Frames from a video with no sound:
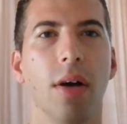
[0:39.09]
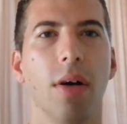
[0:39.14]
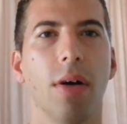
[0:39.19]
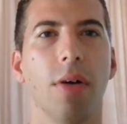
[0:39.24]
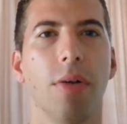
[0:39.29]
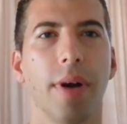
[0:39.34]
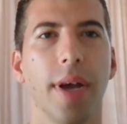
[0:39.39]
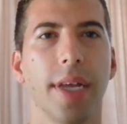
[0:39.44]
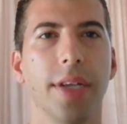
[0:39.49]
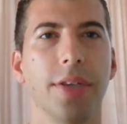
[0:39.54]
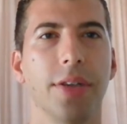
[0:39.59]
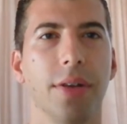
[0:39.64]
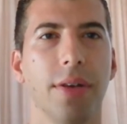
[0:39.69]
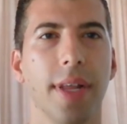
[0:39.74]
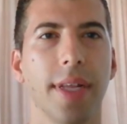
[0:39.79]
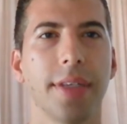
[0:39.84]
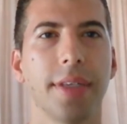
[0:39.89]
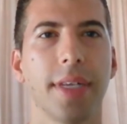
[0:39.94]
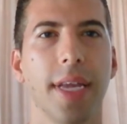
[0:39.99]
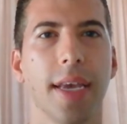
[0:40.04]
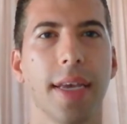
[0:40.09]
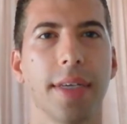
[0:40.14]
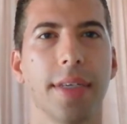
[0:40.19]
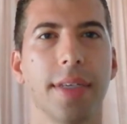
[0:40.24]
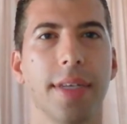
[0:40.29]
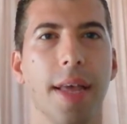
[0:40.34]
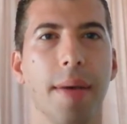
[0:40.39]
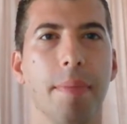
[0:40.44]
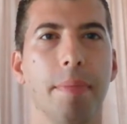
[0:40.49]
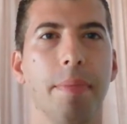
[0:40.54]
Alright, so let's take a
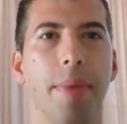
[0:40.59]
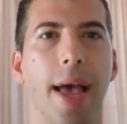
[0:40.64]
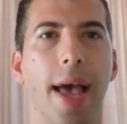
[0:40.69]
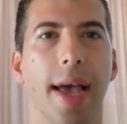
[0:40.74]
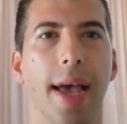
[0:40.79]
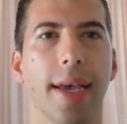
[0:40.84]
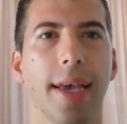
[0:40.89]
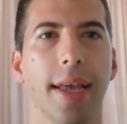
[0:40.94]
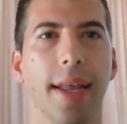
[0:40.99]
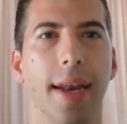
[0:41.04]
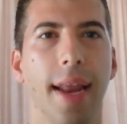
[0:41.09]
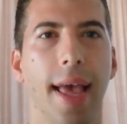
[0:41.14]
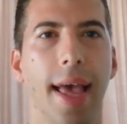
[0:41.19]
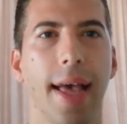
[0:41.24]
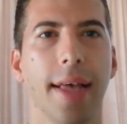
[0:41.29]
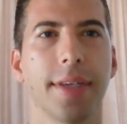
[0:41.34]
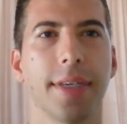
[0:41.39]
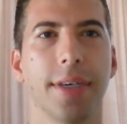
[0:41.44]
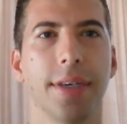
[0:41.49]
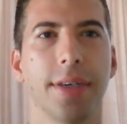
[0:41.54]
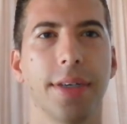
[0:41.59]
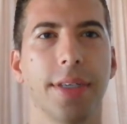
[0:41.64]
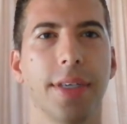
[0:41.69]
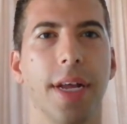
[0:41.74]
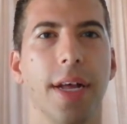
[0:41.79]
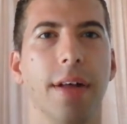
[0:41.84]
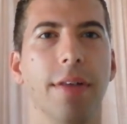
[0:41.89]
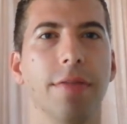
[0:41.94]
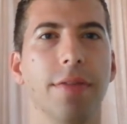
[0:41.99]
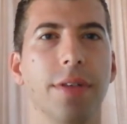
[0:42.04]
step back and ask
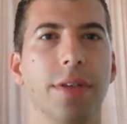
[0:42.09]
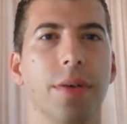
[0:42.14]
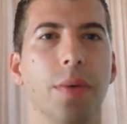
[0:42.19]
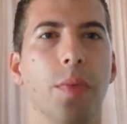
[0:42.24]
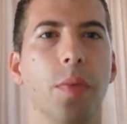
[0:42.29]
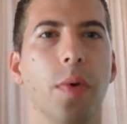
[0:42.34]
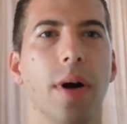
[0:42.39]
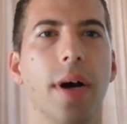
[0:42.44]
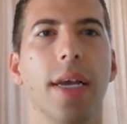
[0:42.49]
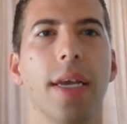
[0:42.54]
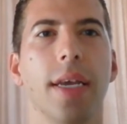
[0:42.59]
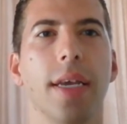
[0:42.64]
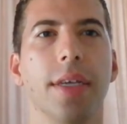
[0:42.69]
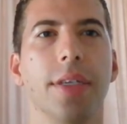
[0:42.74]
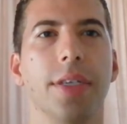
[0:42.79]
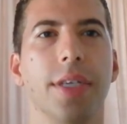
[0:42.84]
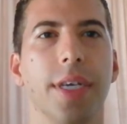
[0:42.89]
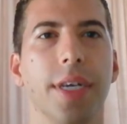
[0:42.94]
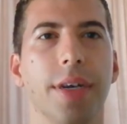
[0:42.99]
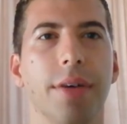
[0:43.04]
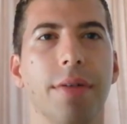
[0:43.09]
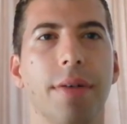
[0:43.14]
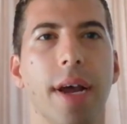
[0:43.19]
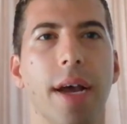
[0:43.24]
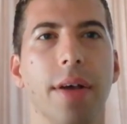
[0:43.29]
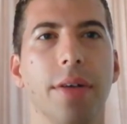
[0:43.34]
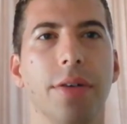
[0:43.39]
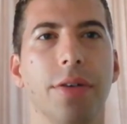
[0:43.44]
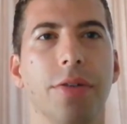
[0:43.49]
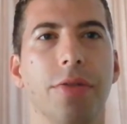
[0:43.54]
ourselves, why is
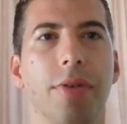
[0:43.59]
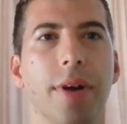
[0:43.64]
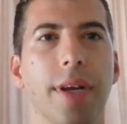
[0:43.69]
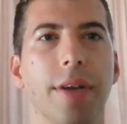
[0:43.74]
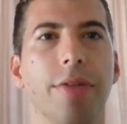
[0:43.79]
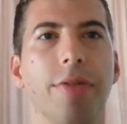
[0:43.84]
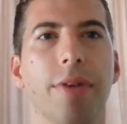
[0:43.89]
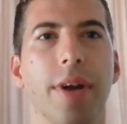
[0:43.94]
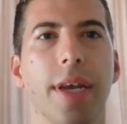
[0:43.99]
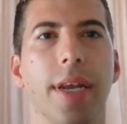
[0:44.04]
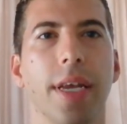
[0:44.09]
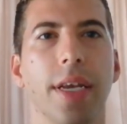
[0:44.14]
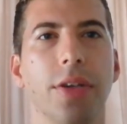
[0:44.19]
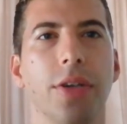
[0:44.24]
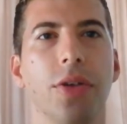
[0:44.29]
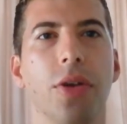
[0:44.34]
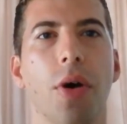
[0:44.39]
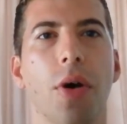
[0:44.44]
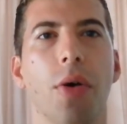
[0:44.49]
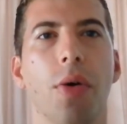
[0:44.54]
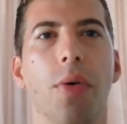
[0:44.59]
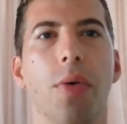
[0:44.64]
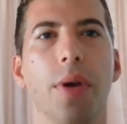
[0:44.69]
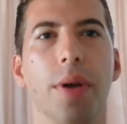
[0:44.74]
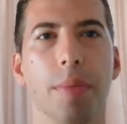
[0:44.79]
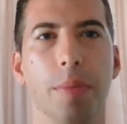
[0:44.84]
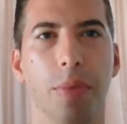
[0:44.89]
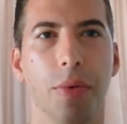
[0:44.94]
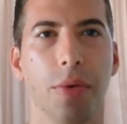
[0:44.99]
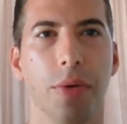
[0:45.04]
year-round strength training so
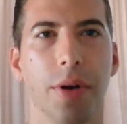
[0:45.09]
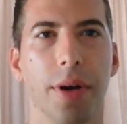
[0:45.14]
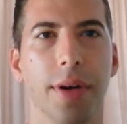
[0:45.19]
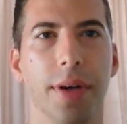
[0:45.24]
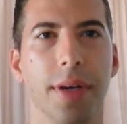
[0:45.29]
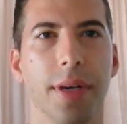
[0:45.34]
important?